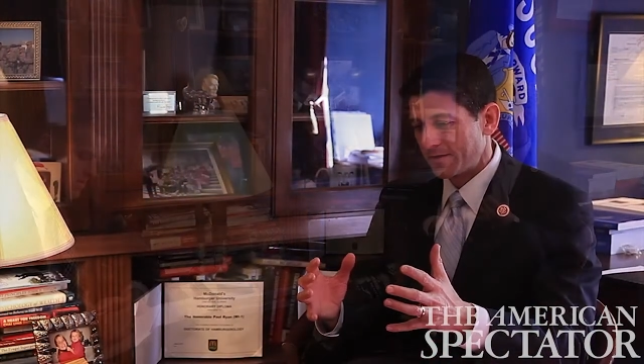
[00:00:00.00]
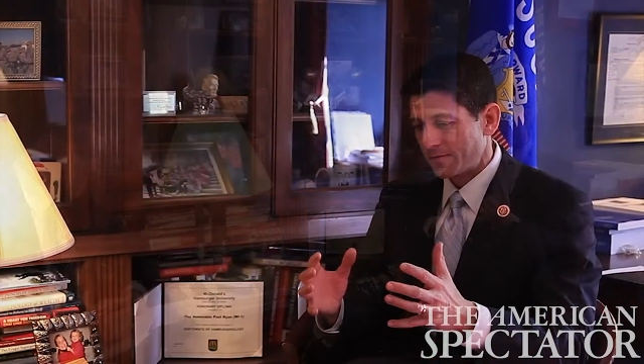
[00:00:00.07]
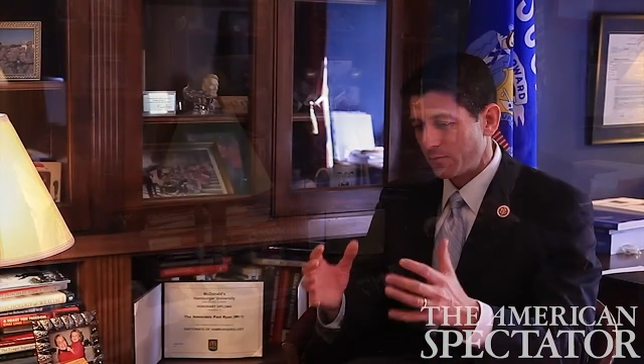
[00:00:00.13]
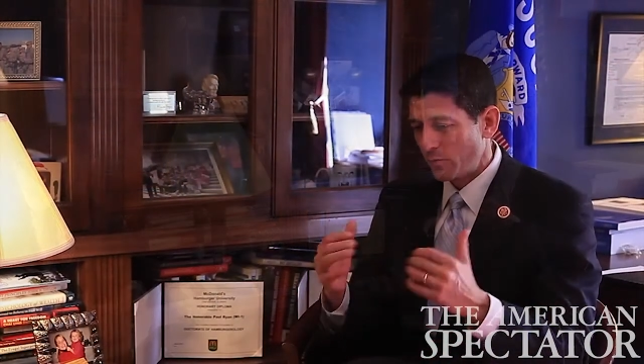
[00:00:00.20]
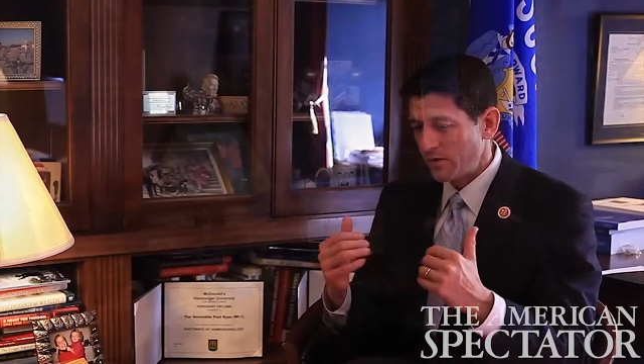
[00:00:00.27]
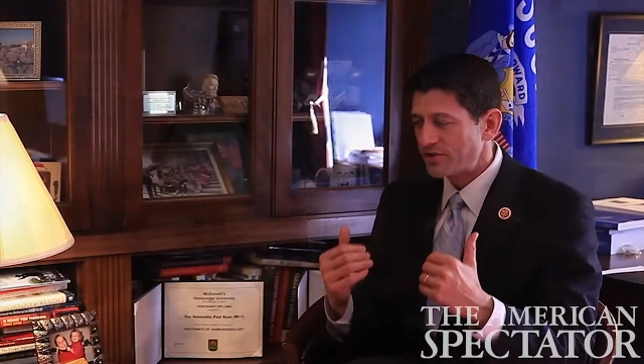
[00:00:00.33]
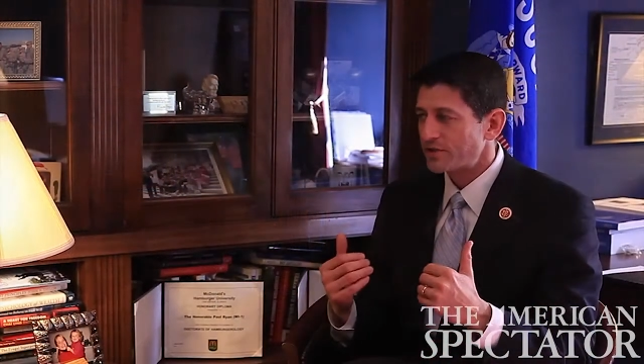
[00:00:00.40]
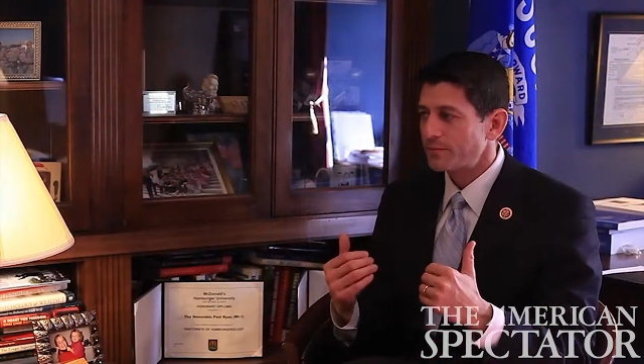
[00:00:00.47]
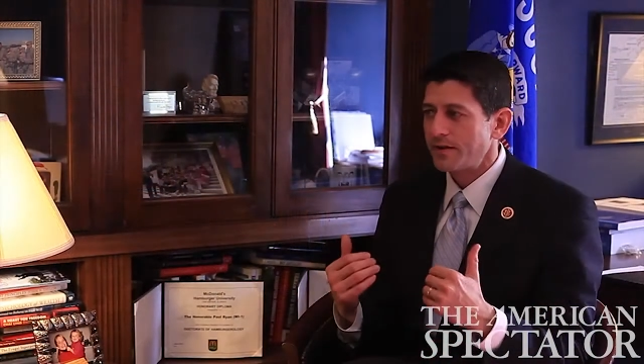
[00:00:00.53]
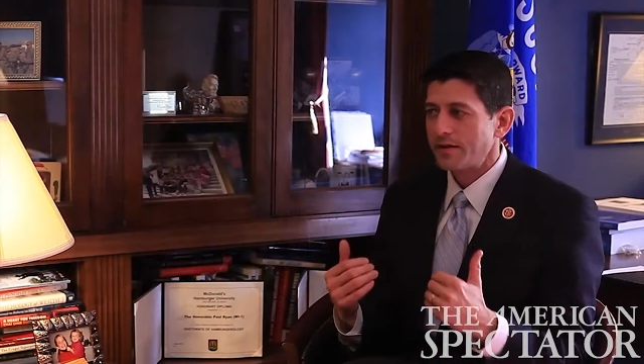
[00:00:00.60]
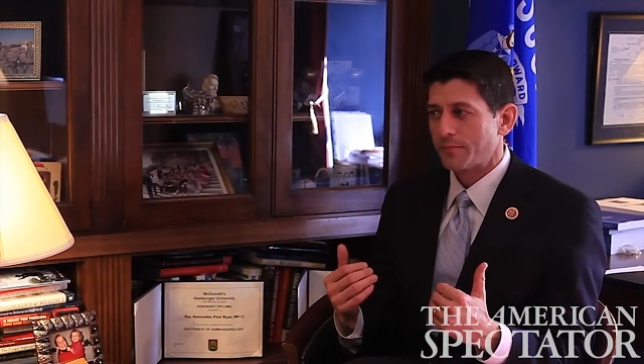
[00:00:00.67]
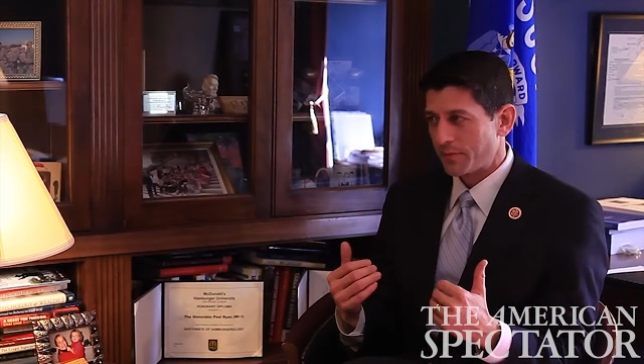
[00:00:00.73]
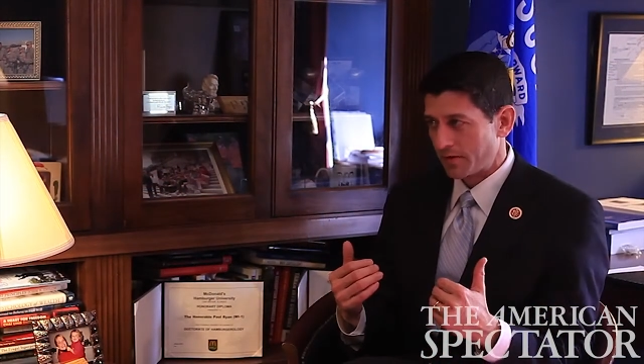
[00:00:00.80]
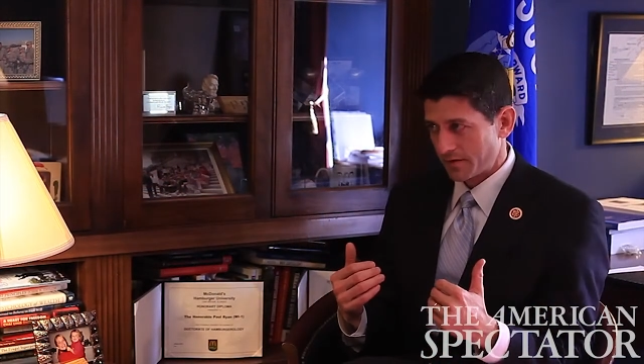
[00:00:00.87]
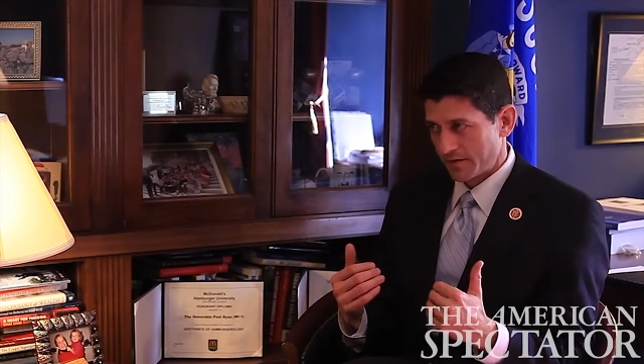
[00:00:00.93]
we should be the
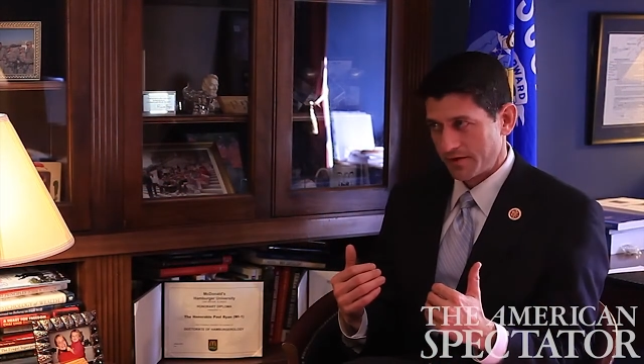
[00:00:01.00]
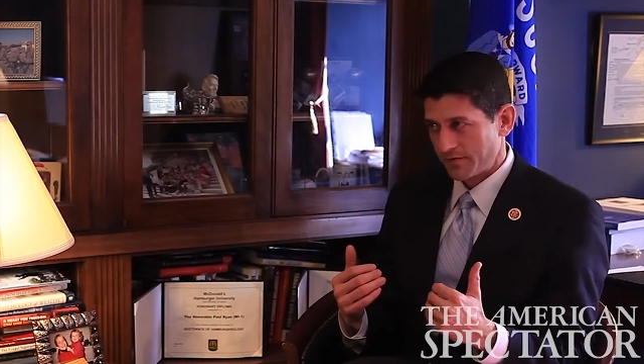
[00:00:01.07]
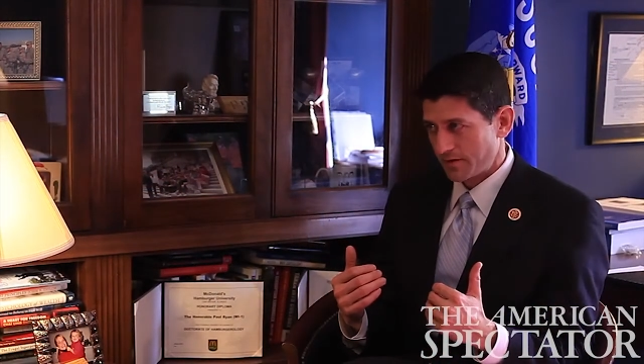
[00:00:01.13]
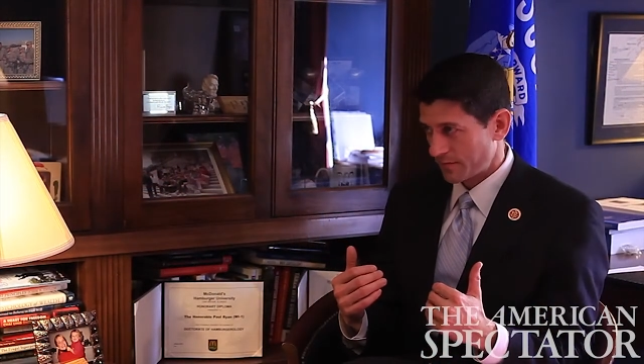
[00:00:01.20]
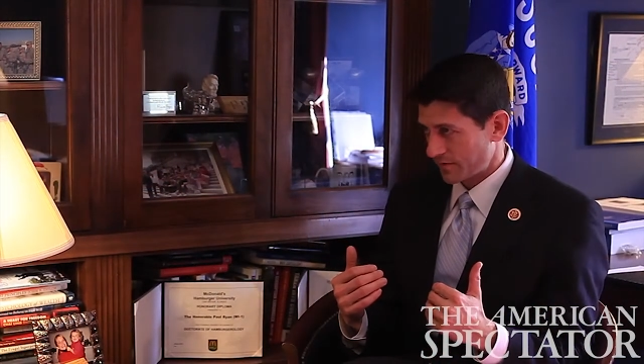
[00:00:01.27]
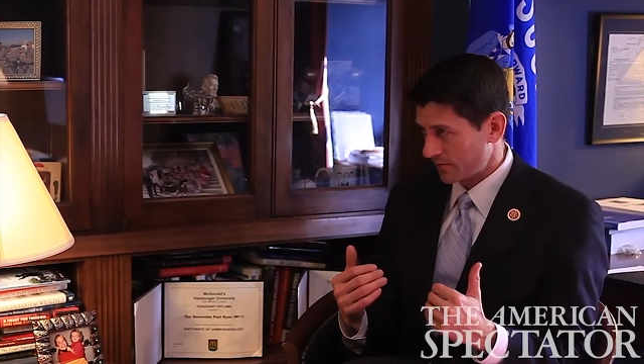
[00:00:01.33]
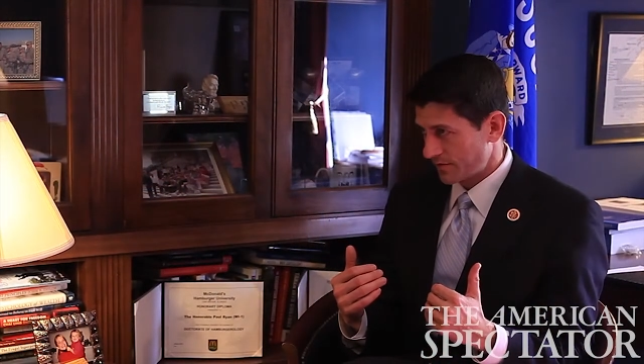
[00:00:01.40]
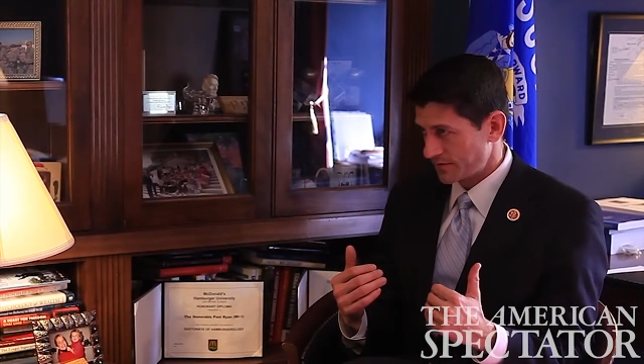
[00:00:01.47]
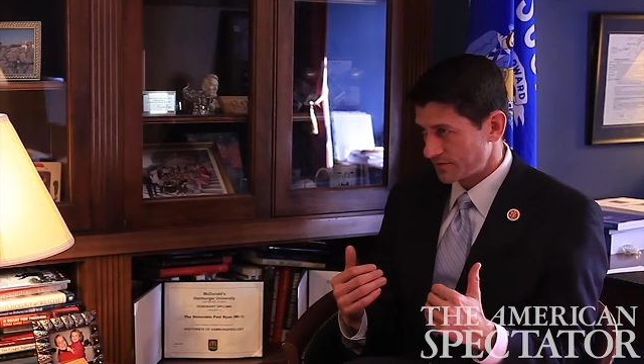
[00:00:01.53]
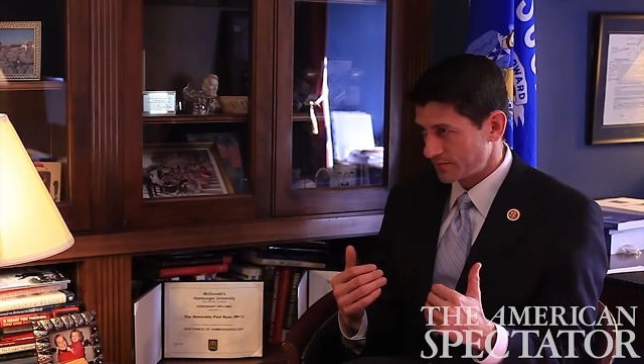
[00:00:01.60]
party of immigrants,